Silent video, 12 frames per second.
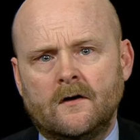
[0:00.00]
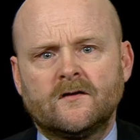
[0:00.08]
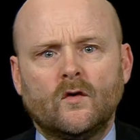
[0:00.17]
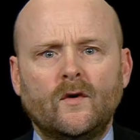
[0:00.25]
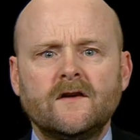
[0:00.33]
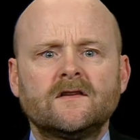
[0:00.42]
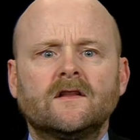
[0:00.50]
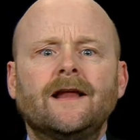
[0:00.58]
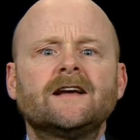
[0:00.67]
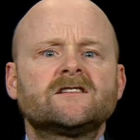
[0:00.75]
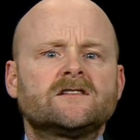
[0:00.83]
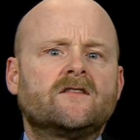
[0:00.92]
So, what is the
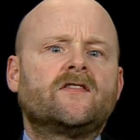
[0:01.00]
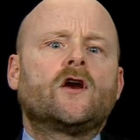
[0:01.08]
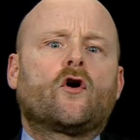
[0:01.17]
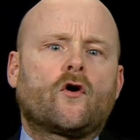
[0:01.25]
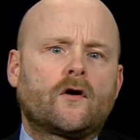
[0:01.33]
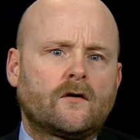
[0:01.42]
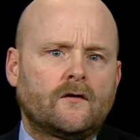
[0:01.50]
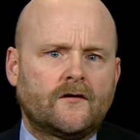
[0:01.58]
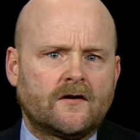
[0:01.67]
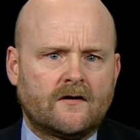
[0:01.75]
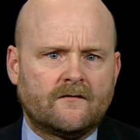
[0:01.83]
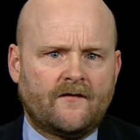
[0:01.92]
lesson of the Articles
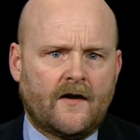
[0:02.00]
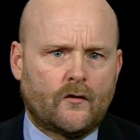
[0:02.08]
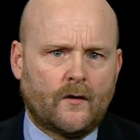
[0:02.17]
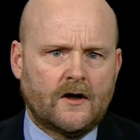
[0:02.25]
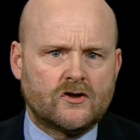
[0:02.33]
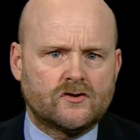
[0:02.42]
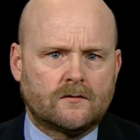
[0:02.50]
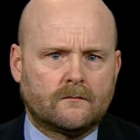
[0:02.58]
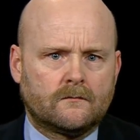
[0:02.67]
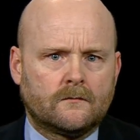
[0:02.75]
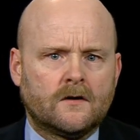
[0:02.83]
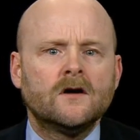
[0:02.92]
of Confederation?
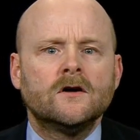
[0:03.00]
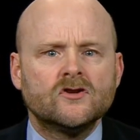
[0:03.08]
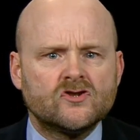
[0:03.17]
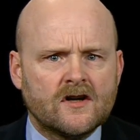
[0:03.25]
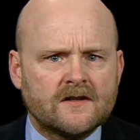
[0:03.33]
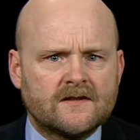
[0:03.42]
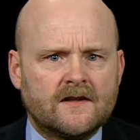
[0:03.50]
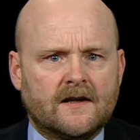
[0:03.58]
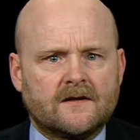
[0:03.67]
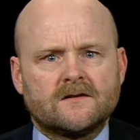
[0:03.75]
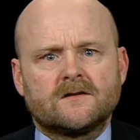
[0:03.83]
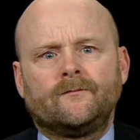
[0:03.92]
Just
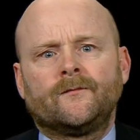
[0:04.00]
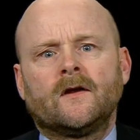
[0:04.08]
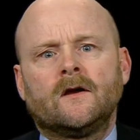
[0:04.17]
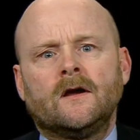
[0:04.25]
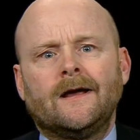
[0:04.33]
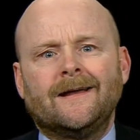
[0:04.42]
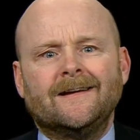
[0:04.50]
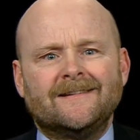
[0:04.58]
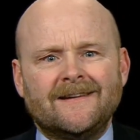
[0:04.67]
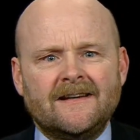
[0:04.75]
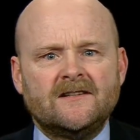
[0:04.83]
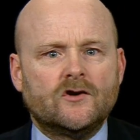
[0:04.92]
this it is
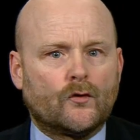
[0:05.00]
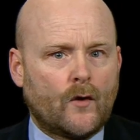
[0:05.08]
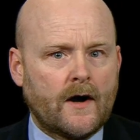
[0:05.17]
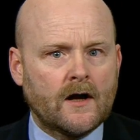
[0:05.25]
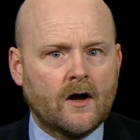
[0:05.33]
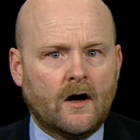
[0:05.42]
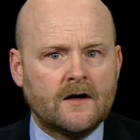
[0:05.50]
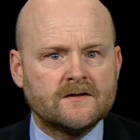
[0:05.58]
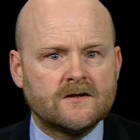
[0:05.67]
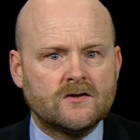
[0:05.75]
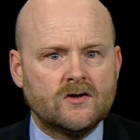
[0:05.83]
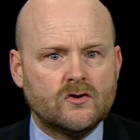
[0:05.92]
easy to write a
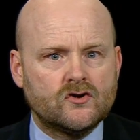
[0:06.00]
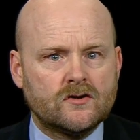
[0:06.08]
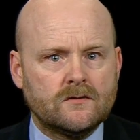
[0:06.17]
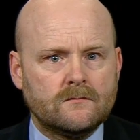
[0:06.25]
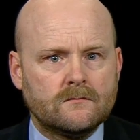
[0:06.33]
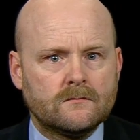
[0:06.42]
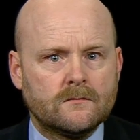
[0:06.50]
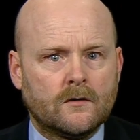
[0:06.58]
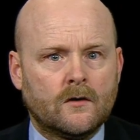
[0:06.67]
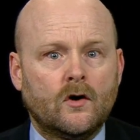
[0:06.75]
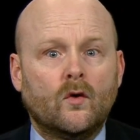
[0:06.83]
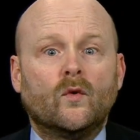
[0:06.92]
Constitution.
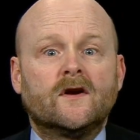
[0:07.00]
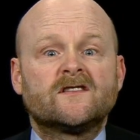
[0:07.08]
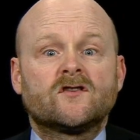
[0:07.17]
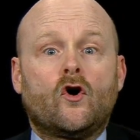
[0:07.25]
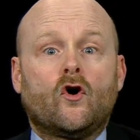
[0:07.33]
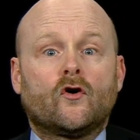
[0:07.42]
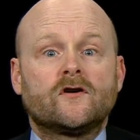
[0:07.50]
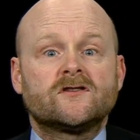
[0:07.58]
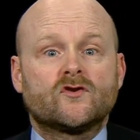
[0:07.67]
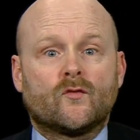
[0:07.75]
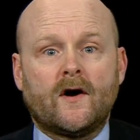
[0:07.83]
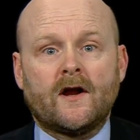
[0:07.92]
What is hard is
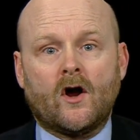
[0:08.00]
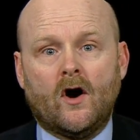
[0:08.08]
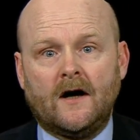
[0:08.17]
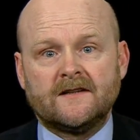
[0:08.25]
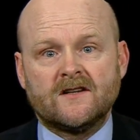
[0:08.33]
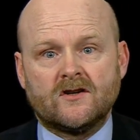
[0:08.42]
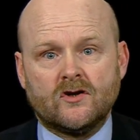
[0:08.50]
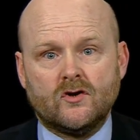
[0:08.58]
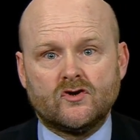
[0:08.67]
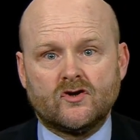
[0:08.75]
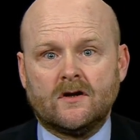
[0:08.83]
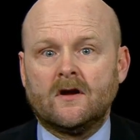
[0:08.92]
to write a
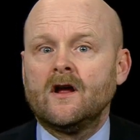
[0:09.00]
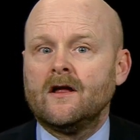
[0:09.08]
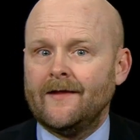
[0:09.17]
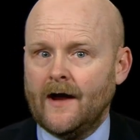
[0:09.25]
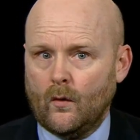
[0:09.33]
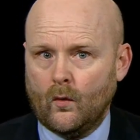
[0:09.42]
Constitution that